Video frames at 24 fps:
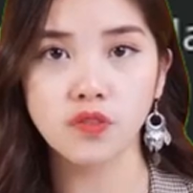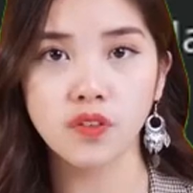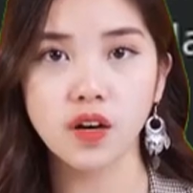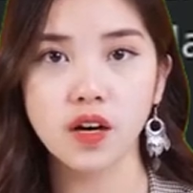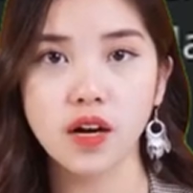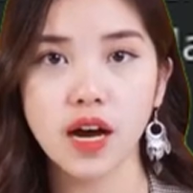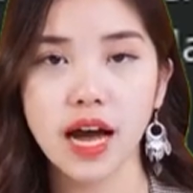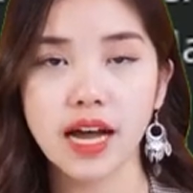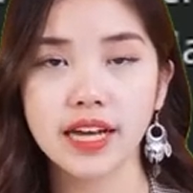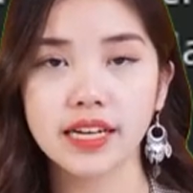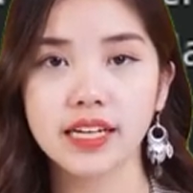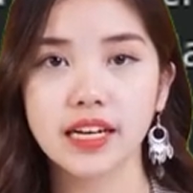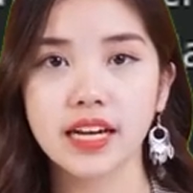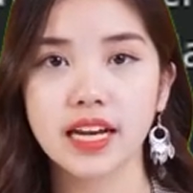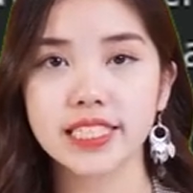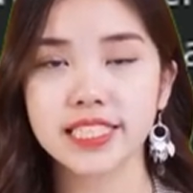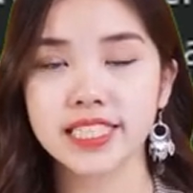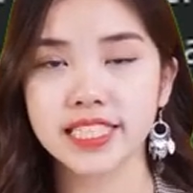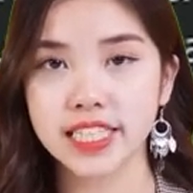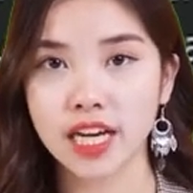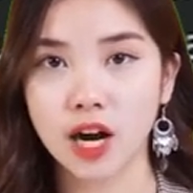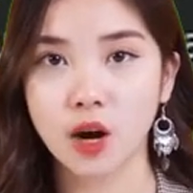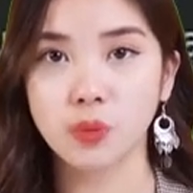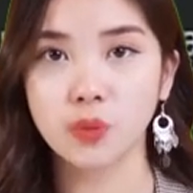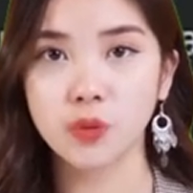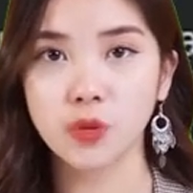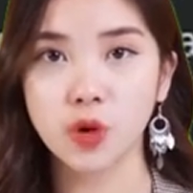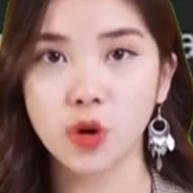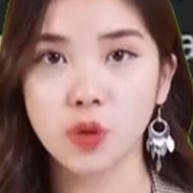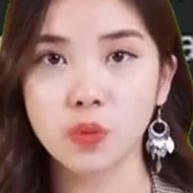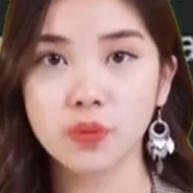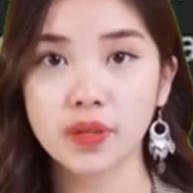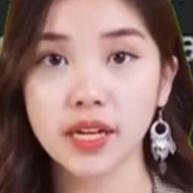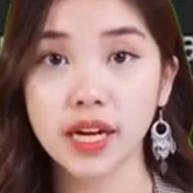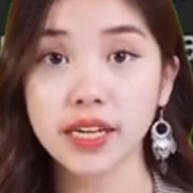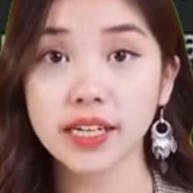implanted
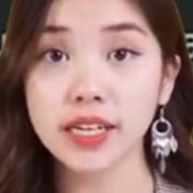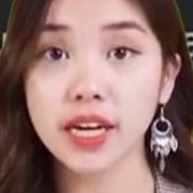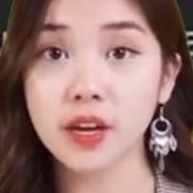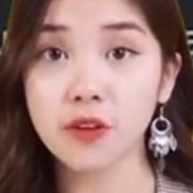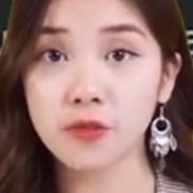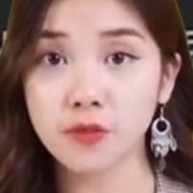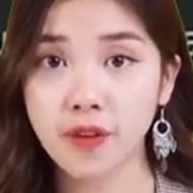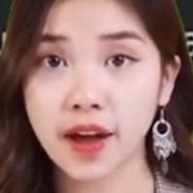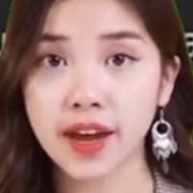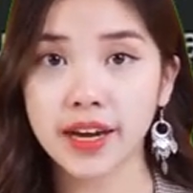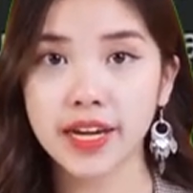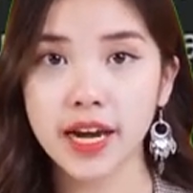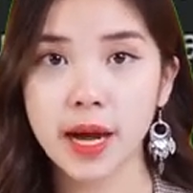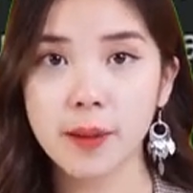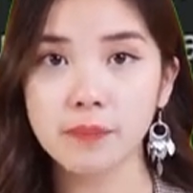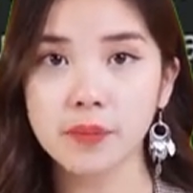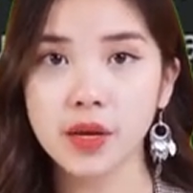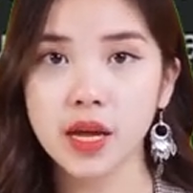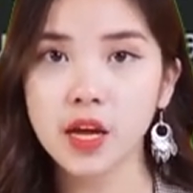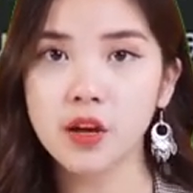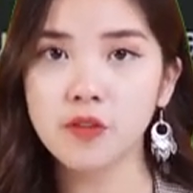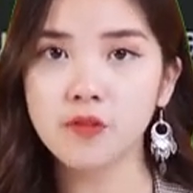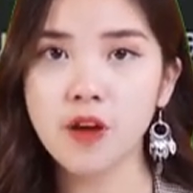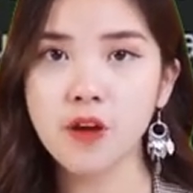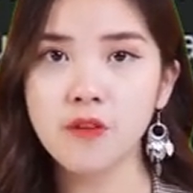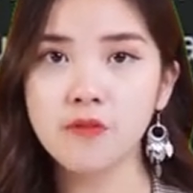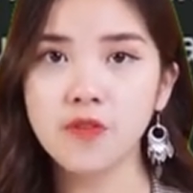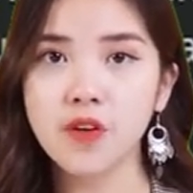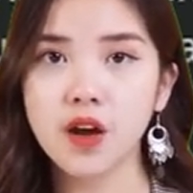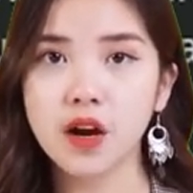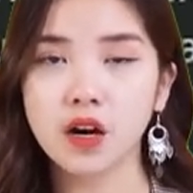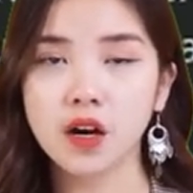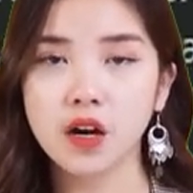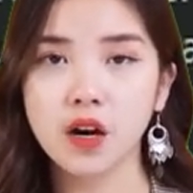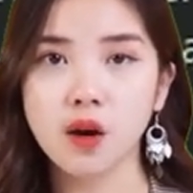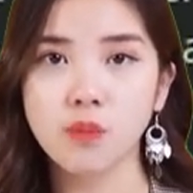biochips or contact lenses
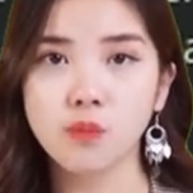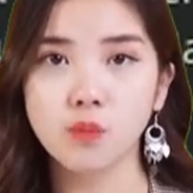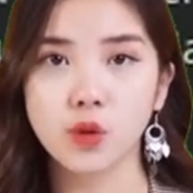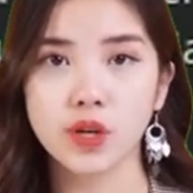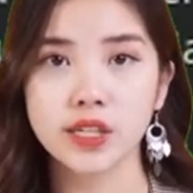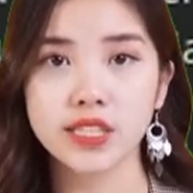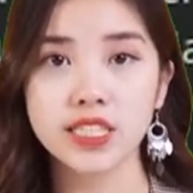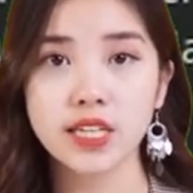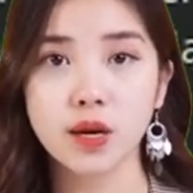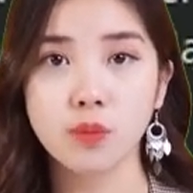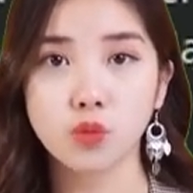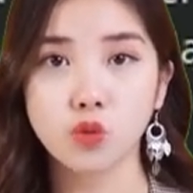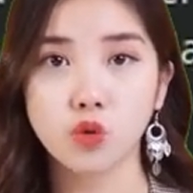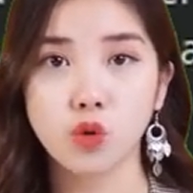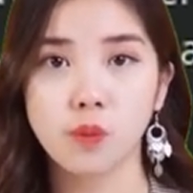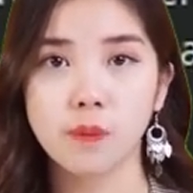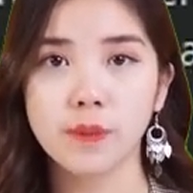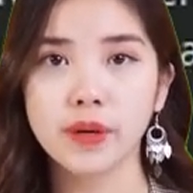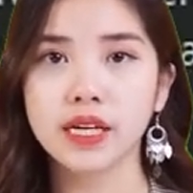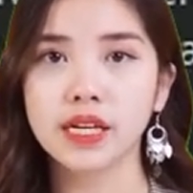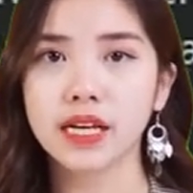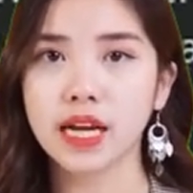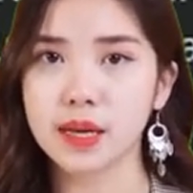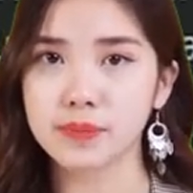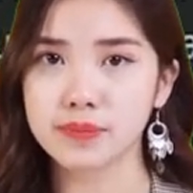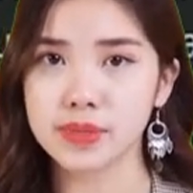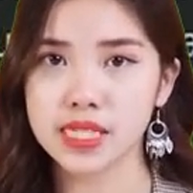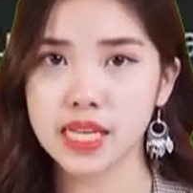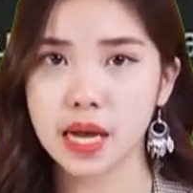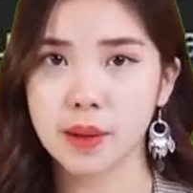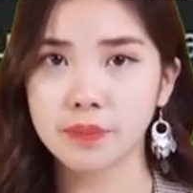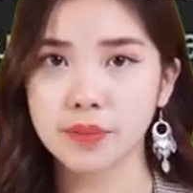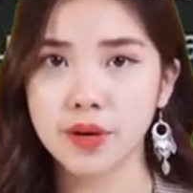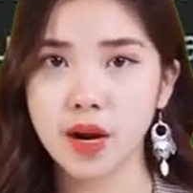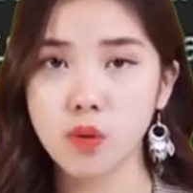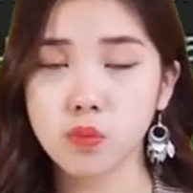for those who don't trust
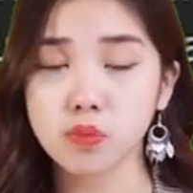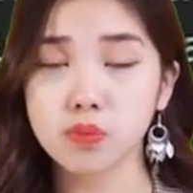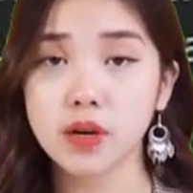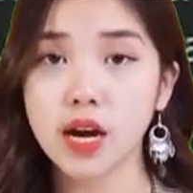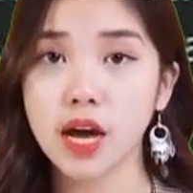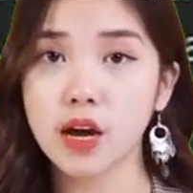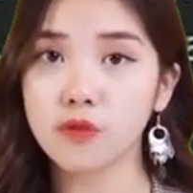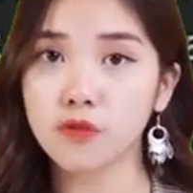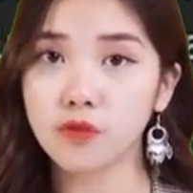biochips.